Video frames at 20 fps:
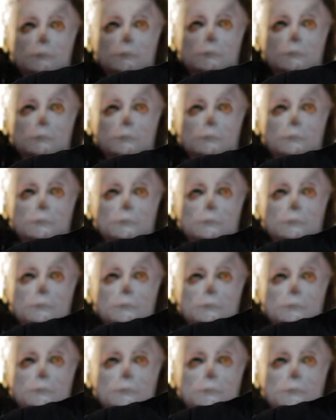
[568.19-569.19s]

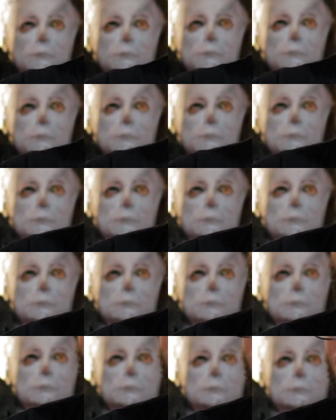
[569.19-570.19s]

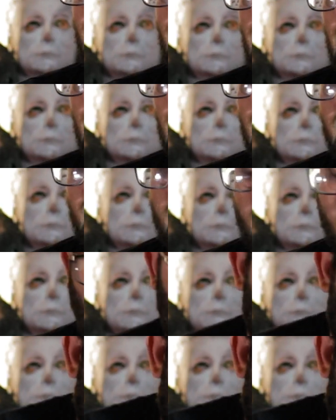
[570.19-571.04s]
(not speaking)